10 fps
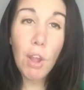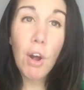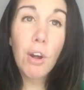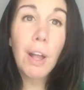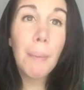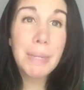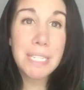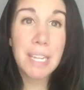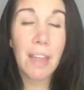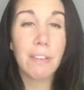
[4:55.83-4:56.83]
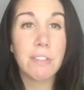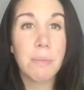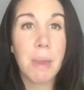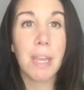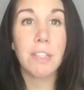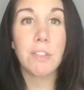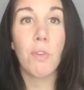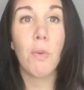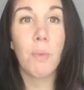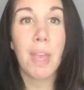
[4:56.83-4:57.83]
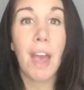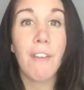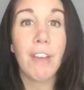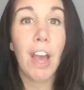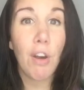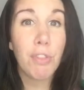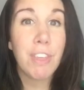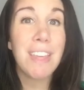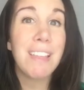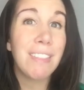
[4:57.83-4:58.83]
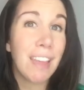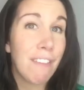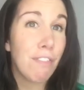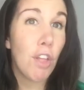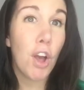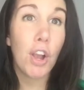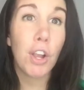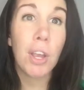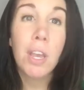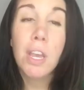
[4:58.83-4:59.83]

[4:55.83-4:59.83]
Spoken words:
all coming together to make it so that we have a healthy, lifelong